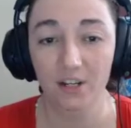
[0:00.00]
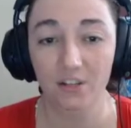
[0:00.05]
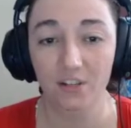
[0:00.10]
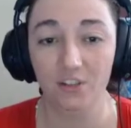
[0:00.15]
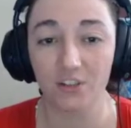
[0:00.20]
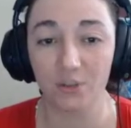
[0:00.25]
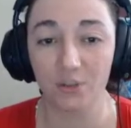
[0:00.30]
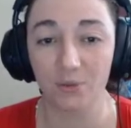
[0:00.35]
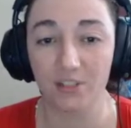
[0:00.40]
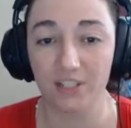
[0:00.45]

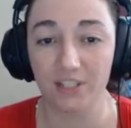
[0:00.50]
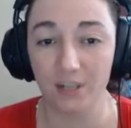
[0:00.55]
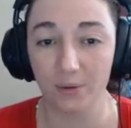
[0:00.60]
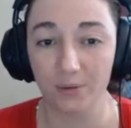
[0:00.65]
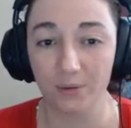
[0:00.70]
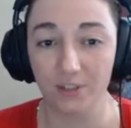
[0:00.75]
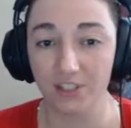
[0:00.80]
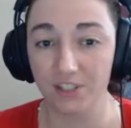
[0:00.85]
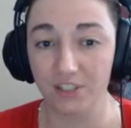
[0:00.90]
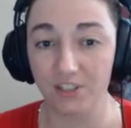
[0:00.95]
Just go
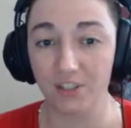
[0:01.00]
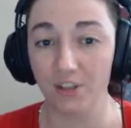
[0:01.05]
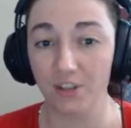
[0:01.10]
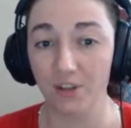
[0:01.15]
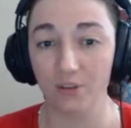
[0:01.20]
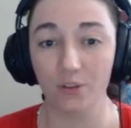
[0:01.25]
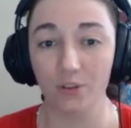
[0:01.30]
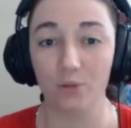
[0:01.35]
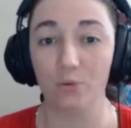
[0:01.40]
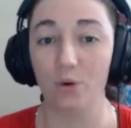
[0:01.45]
south. This is
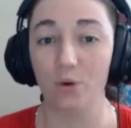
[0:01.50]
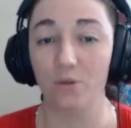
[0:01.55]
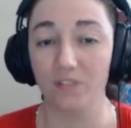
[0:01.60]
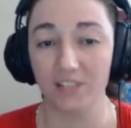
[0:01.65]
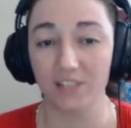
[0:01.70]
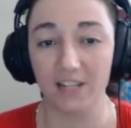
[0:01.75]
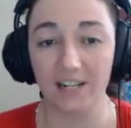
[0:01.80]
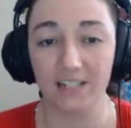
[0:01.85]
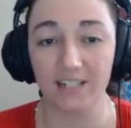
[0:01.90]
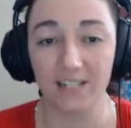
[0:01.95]
the Grove
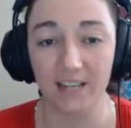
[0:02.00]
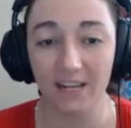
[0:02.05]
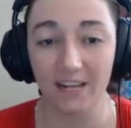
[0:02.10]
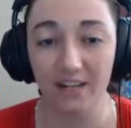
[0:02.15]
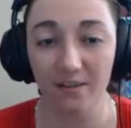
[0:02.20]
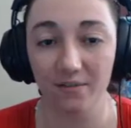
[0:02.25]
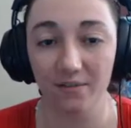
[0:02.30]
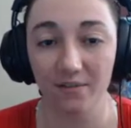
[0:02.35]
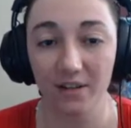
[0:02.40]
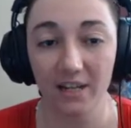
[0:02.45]
Side
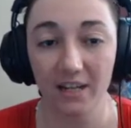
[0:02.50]
Cave.